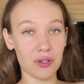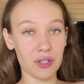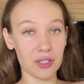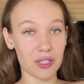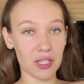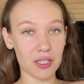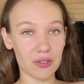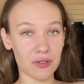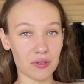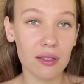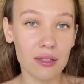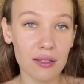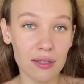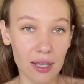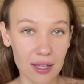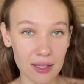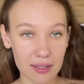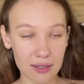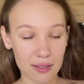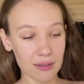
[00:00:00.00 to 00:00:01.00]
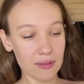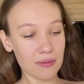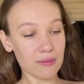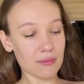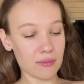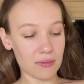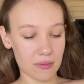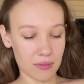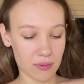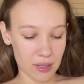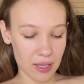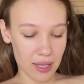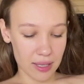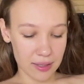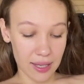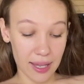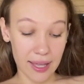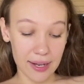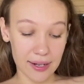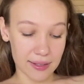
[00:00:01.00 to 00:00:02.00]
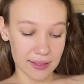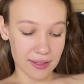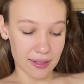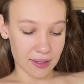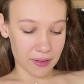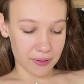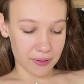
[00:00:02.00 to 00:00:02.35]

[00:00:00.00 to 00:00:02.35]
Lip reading: etc. That's the editing.